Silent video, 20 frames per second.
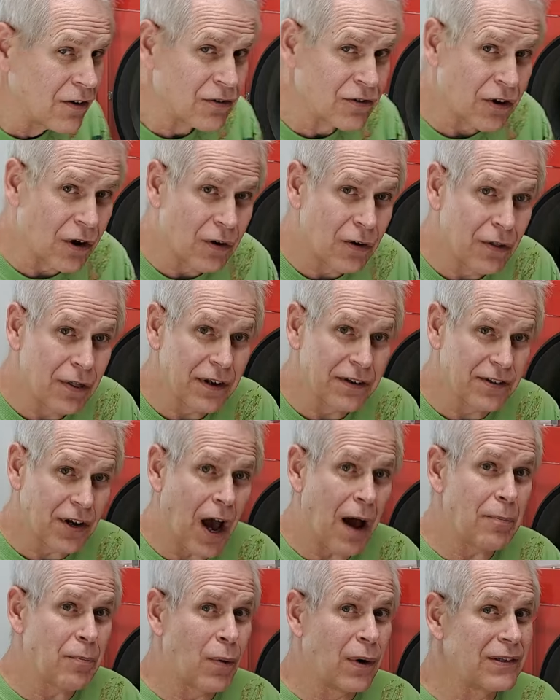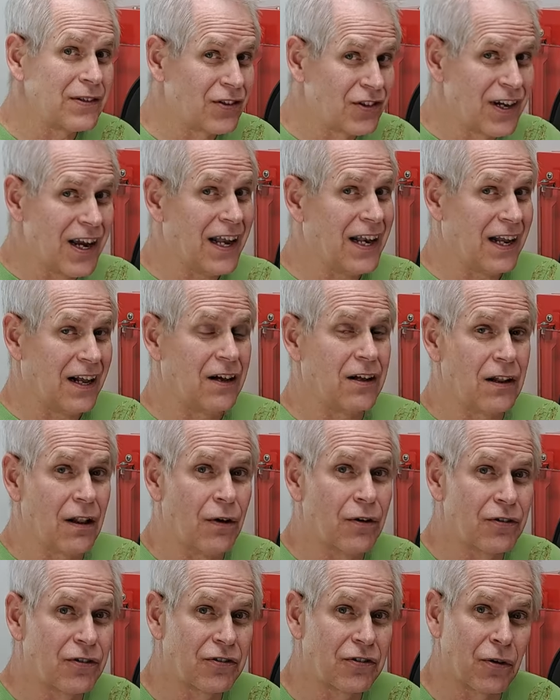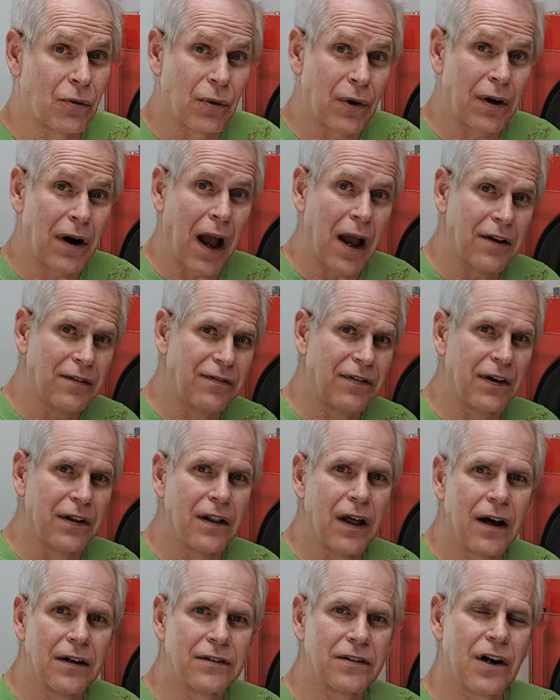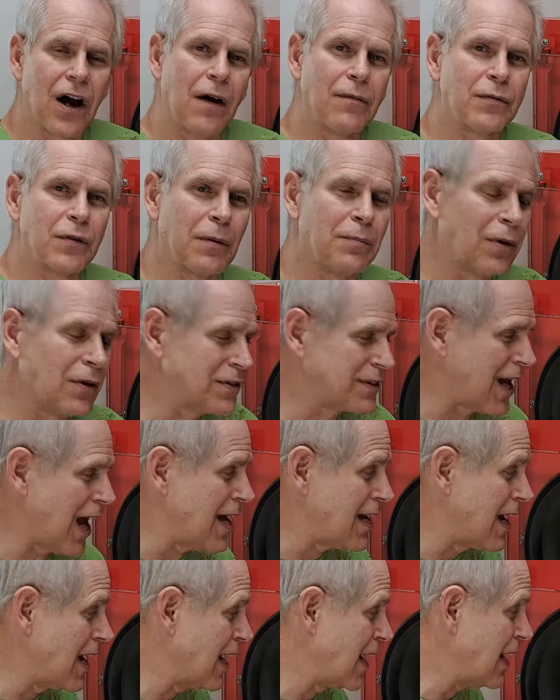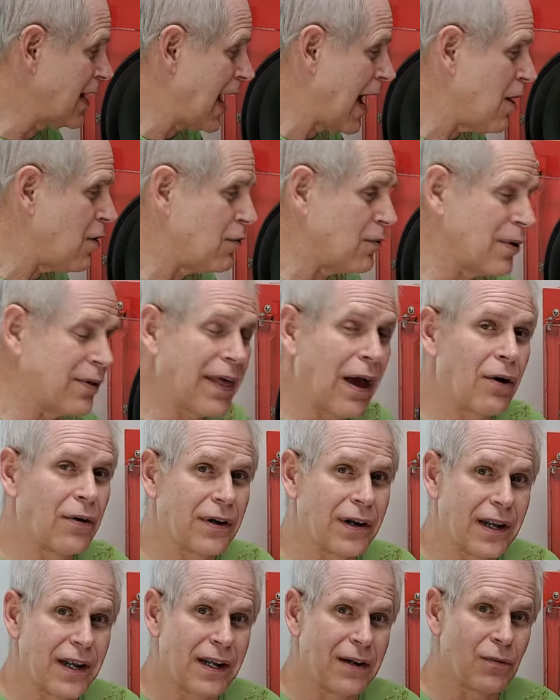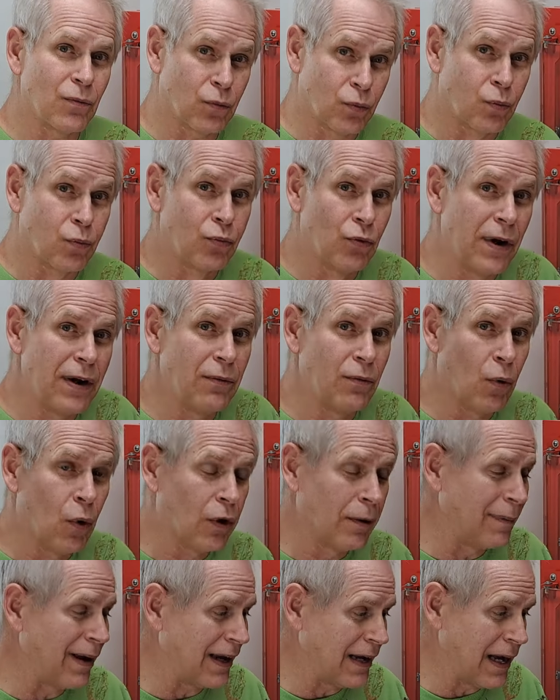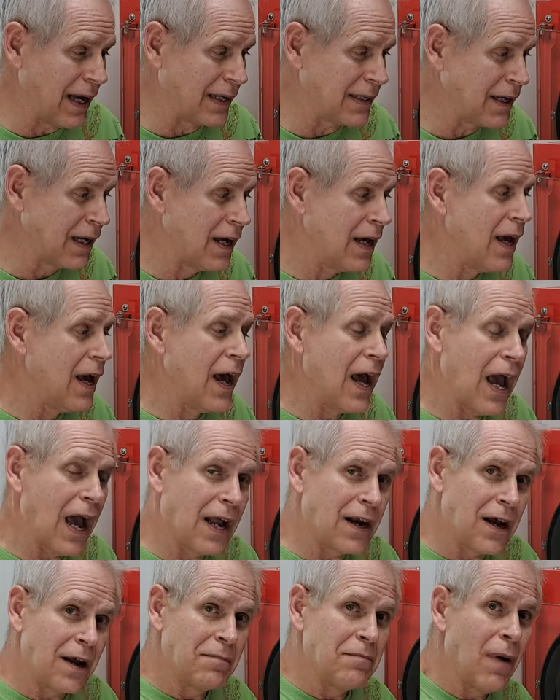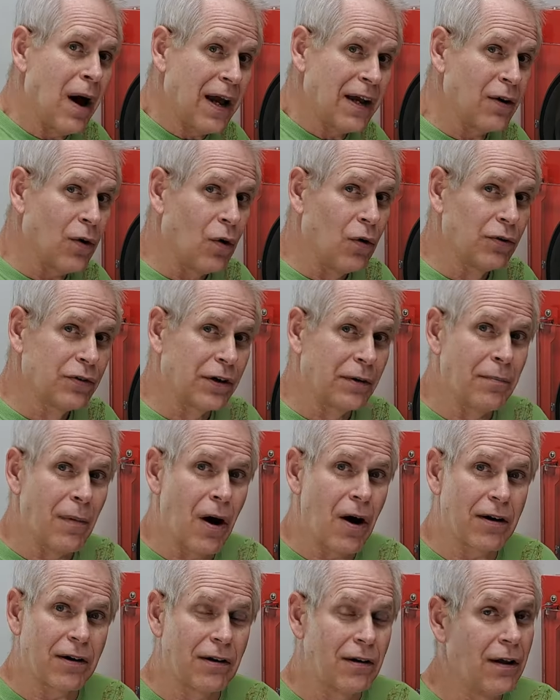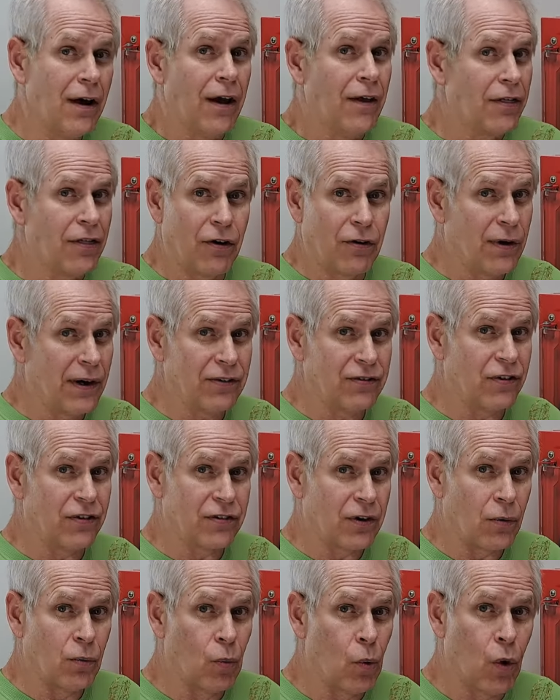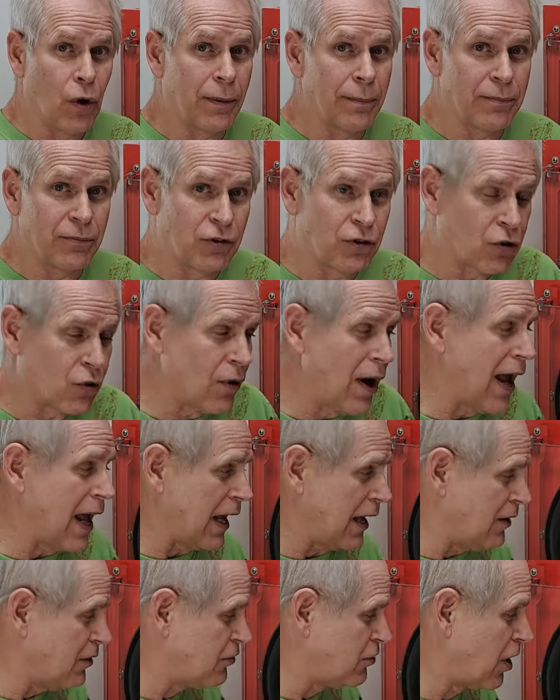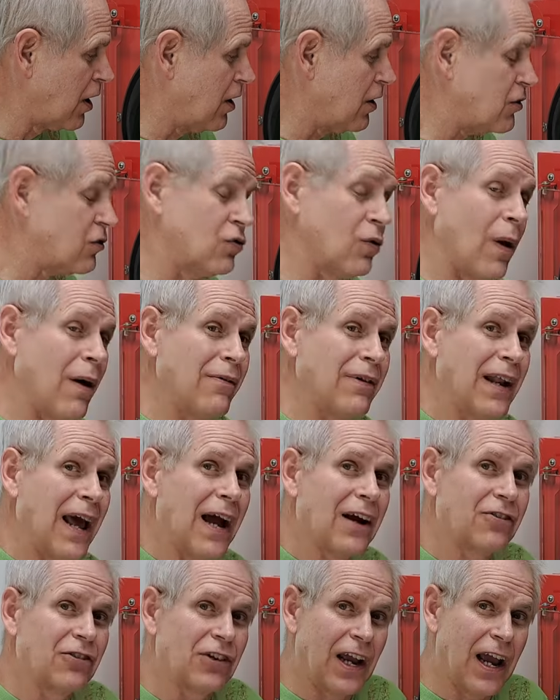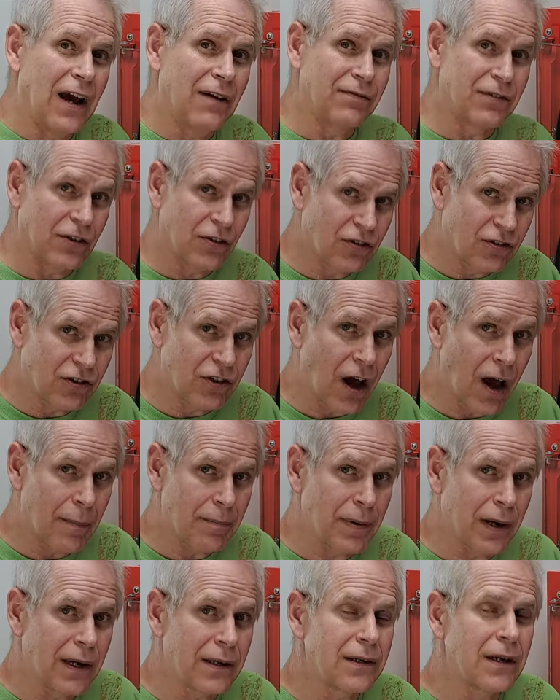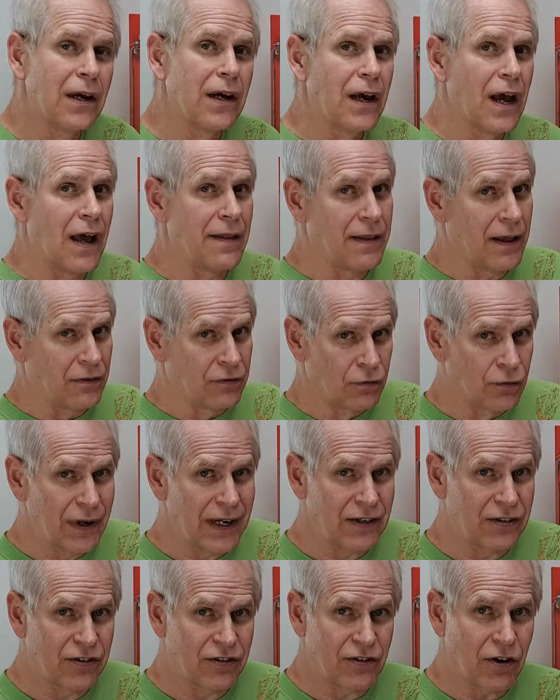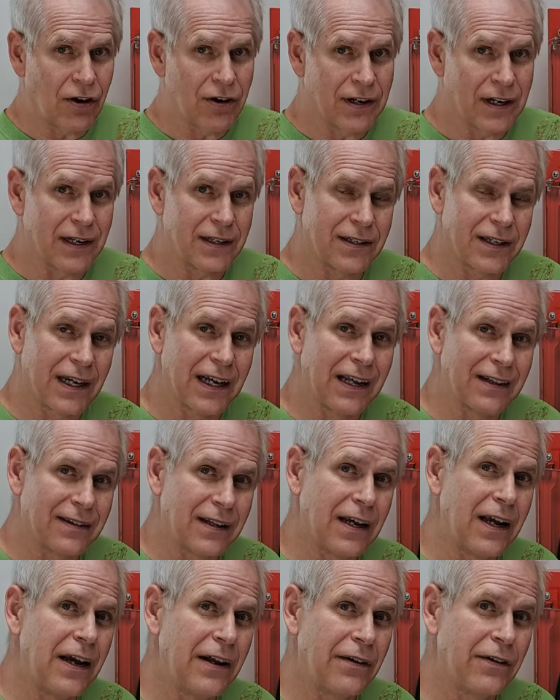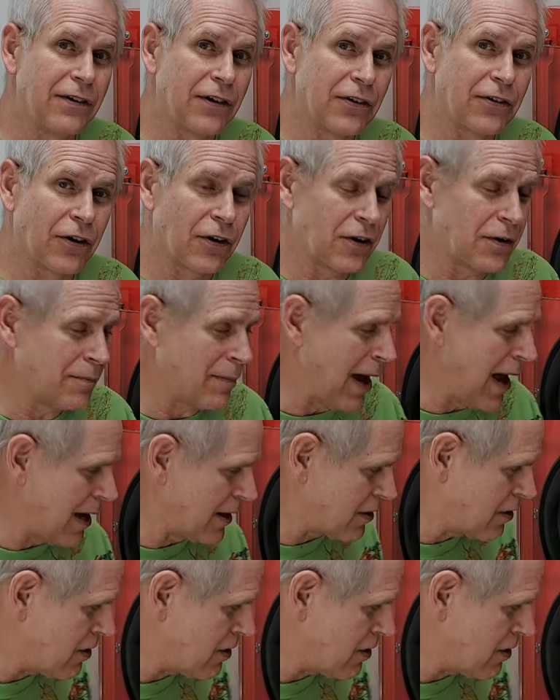So the top one's getting close to where I'd feel uncomfortable taking it out without rewarming it. And on my older model, there isn't a warm trace, so I would actually have to stop it and then restart it to get the heater to turn back